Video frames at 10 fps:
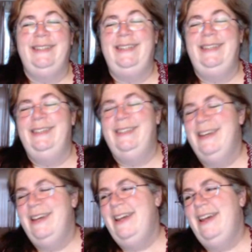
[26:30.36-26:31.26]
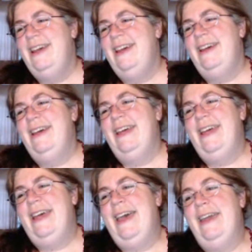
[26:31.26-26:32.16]

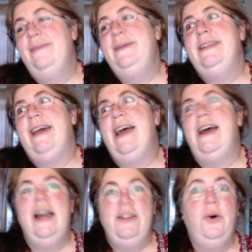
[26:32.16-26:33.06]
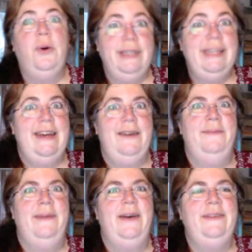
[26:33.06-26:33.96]
And I mean, I told
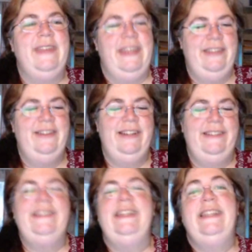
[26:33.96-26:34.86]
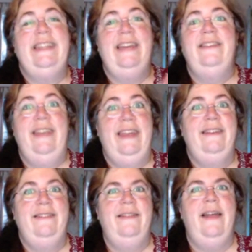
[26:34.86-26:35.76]
him, I was like, you're going to see
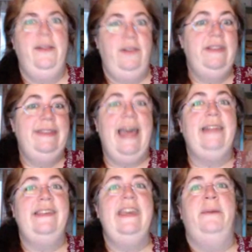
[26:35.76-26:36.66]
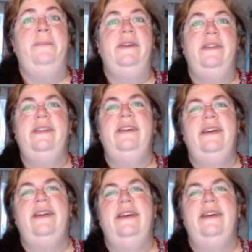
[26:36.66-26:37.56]
that's him.
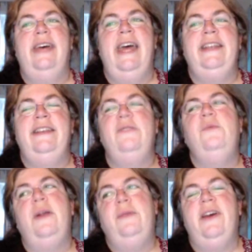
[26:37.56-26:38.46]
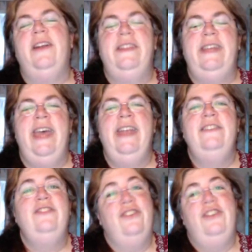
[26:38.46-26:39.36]
And when we got to the
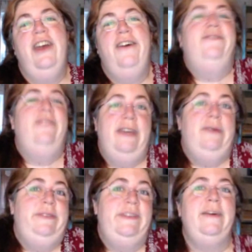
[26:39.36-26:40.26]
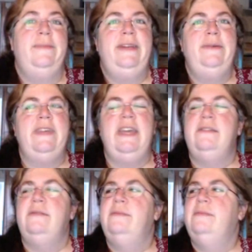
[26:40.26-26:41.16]
end, sure enough, it was him. And he was like,
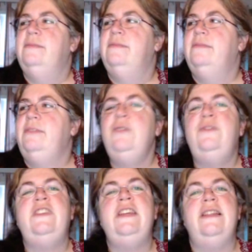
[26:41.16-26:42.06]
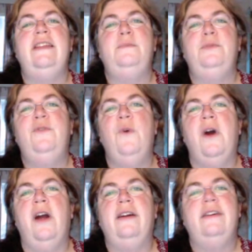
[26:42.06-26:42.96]
you've seen this
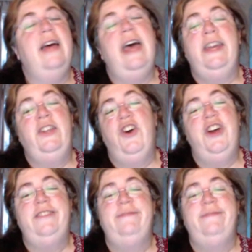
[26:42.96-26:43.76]
before. I had not.